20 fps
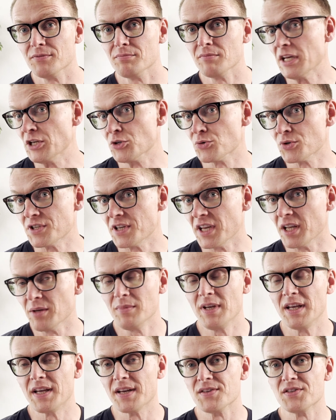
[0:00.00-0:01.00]
interesting
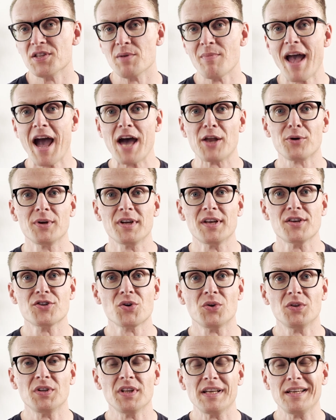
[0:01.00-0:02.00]
because the battery is
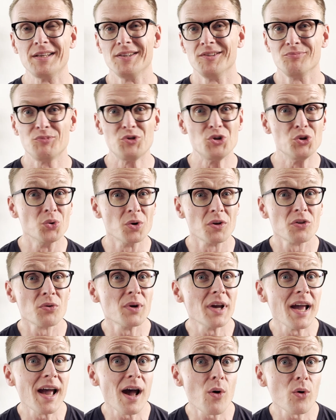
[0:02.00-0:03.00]
only 2 or
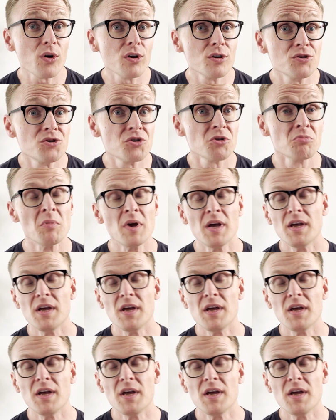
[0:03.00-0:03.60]
3 hours,